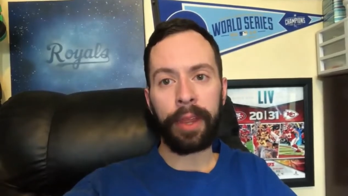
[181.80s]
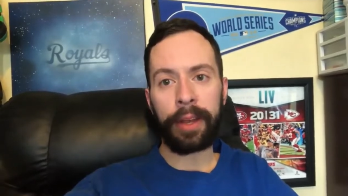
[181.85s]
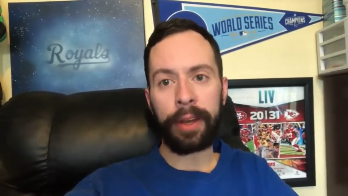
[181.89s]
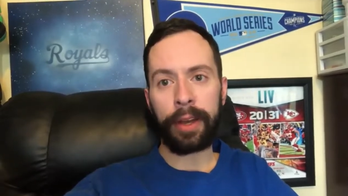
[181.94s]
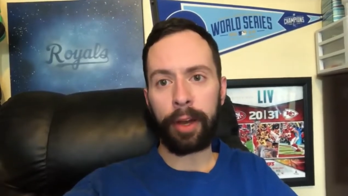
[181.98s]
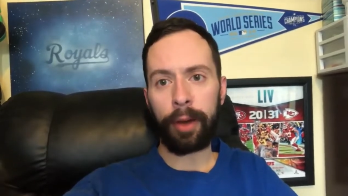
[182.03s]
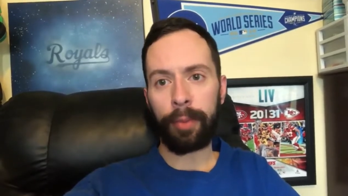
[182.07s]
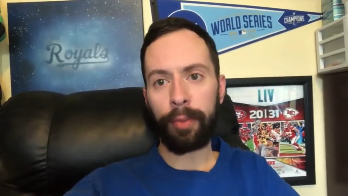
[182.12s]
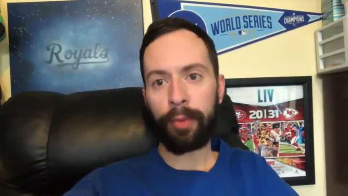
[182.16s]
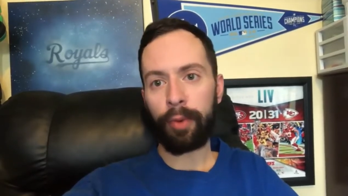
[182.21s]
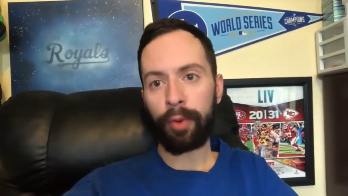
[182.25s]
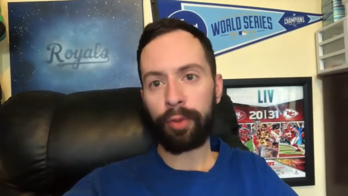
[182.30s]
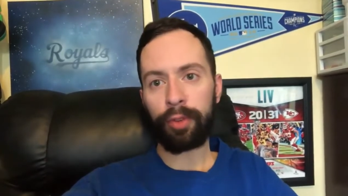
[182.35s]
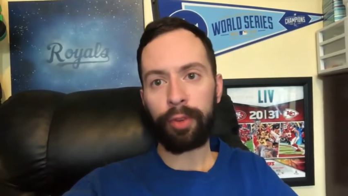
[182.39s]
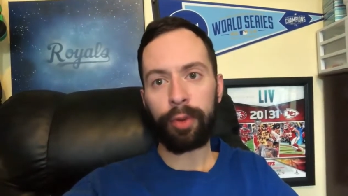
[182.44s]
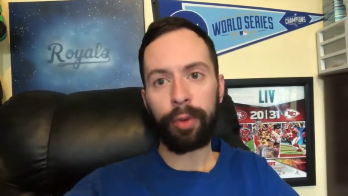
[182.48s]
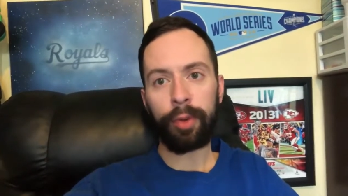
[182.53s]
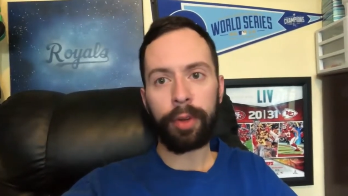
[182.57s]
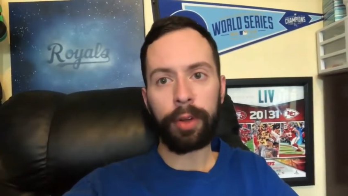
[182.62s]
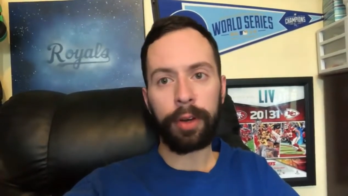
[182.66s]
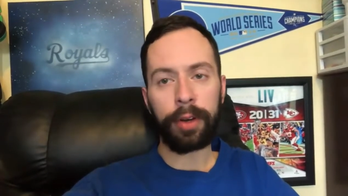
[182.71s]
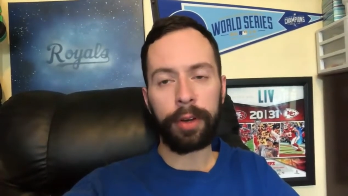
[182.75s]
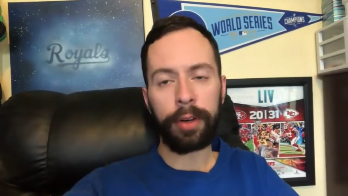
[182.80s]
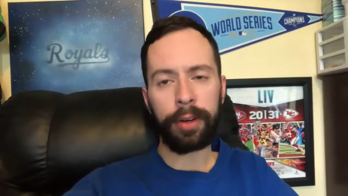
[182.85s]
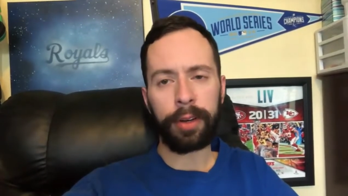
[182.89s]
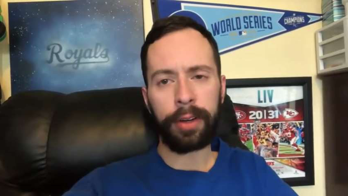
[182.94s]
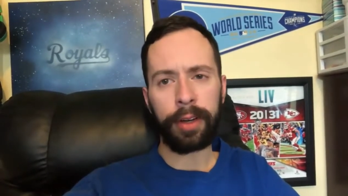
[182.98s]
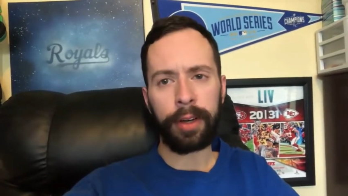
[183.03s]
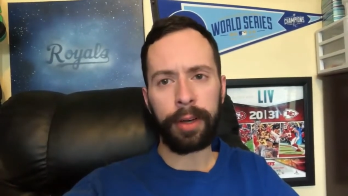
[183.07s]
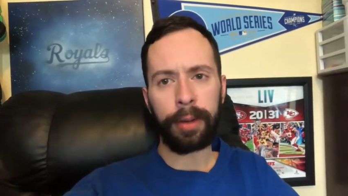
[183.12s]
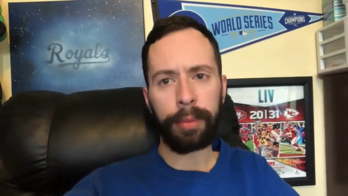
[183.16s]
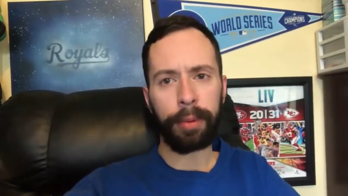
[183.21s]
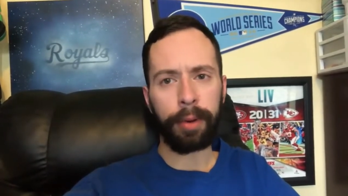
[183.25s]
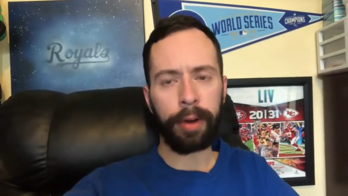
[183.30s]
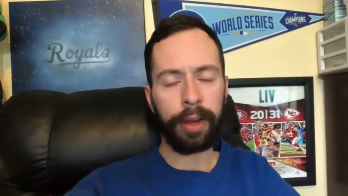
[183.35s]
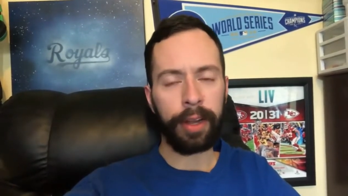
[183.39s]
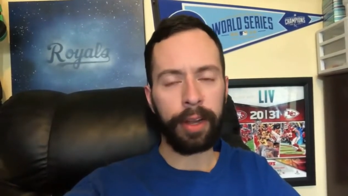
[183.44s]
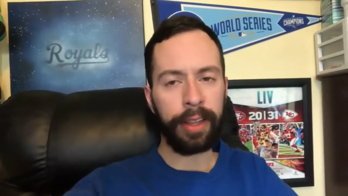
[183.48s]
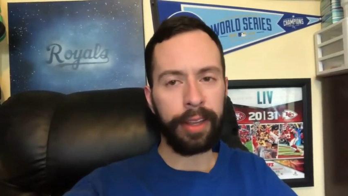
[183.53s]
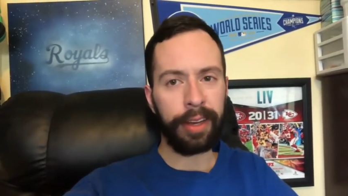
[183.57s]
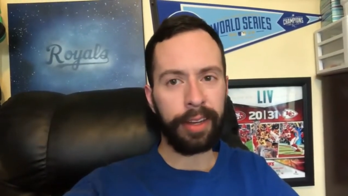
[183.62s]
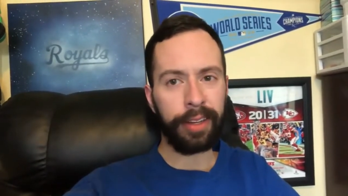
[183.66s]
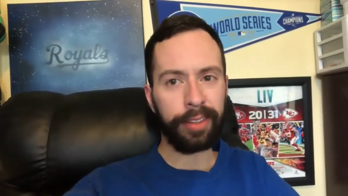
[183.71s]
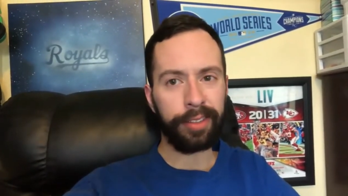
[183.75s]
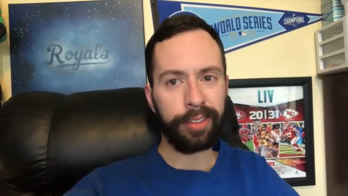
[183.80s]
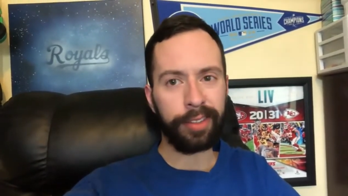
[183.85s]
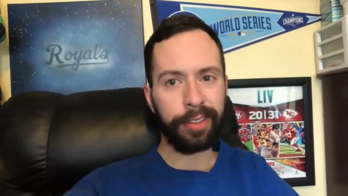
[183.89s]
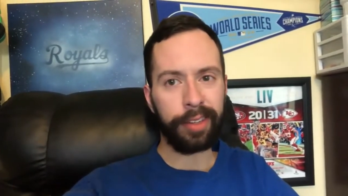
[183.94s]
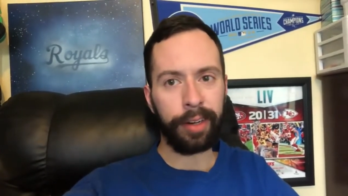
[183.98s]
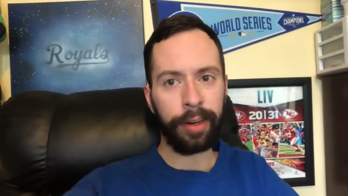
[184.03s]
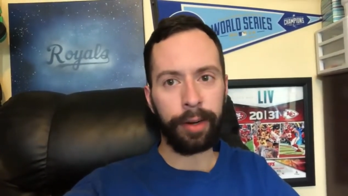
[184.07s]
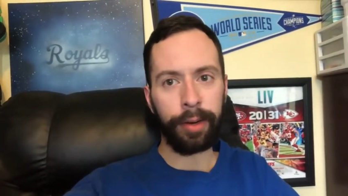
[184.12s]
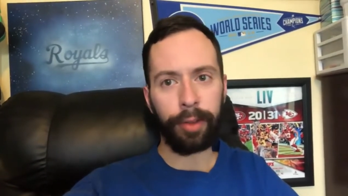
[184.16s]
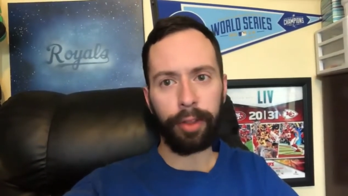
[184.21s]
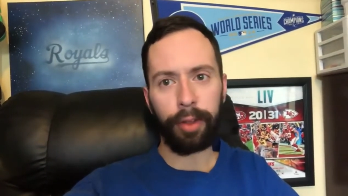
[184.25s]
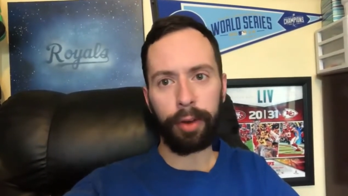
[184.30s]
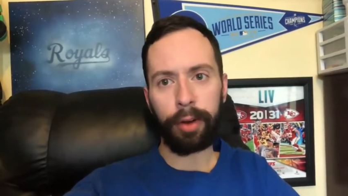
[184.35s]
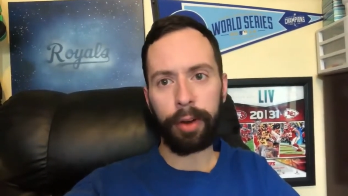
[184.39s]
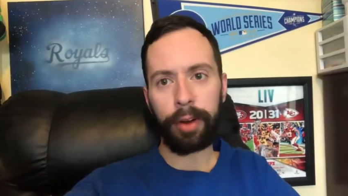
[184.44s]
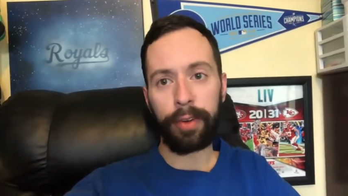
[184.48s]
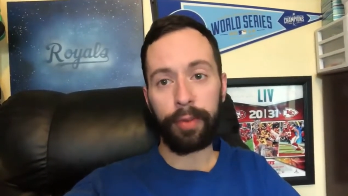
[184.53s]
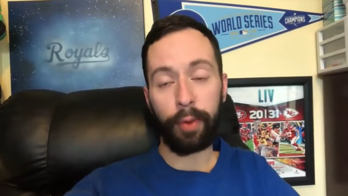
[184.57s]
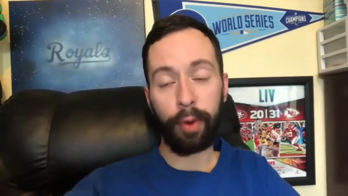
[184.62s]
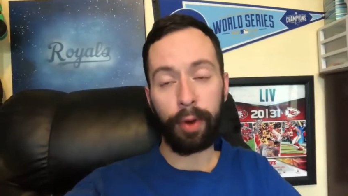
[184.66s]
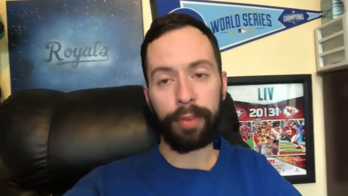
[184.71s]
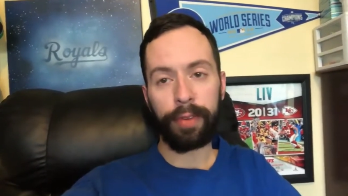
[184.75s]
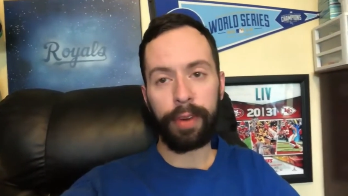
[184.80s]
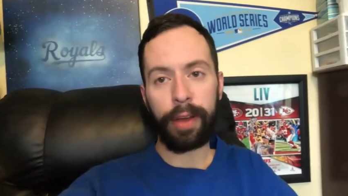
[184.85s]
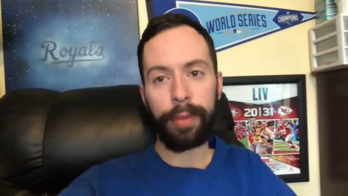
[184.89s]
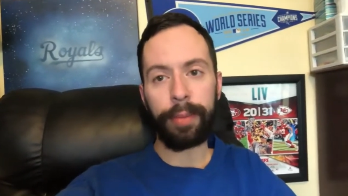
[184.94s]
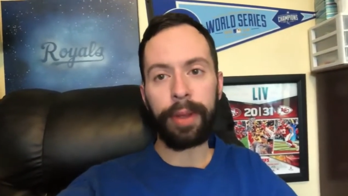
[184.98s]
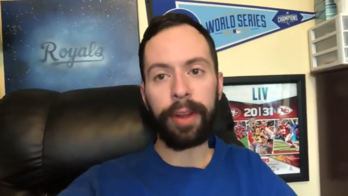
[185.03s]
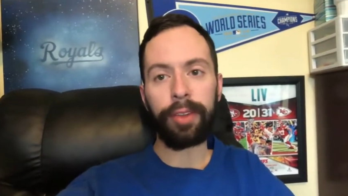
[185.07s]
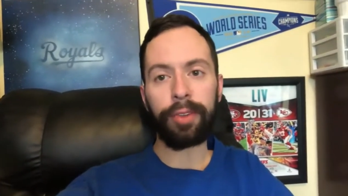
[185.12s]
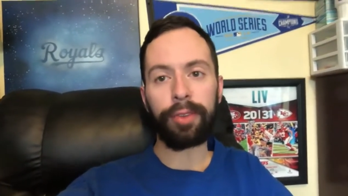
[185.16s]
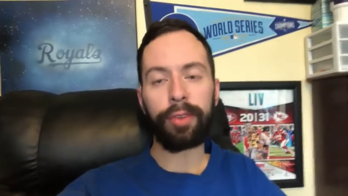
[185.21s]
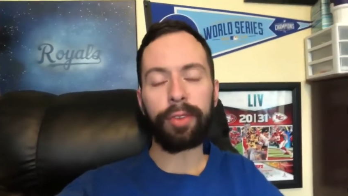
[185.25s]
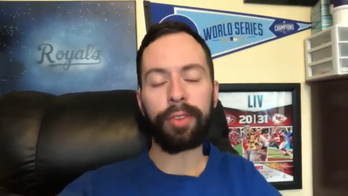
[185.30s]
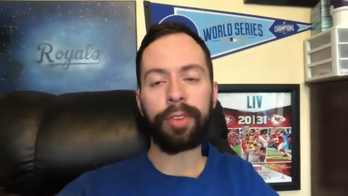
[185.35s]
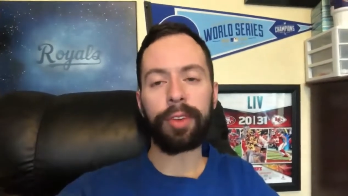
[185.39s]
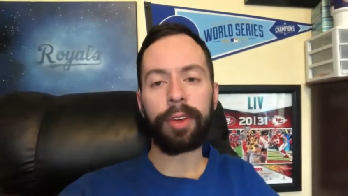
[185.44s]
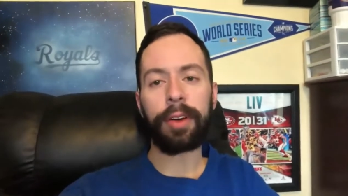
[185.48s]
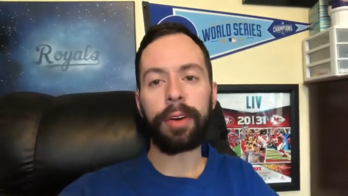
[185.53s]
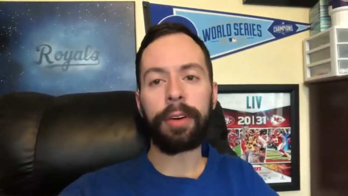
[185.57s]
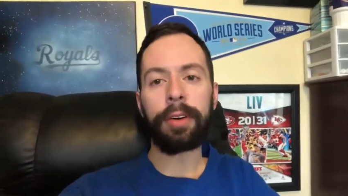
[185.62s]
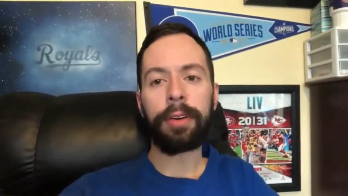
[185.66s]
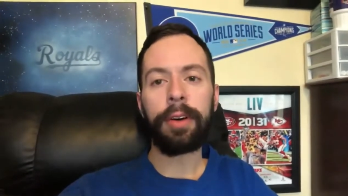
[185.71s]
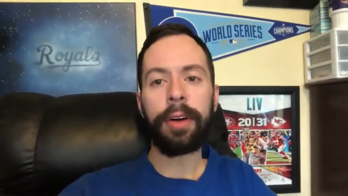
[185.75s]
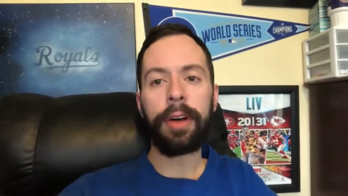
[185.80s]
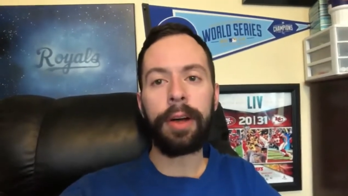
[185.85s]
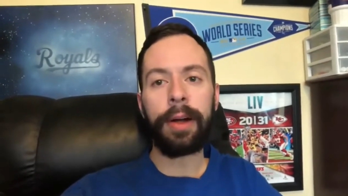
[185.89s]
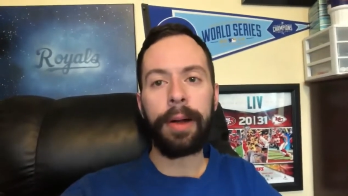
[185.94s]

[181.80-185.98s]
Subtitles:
here before too long, probably in the next, I don't know, 30 to 45 minutes or so,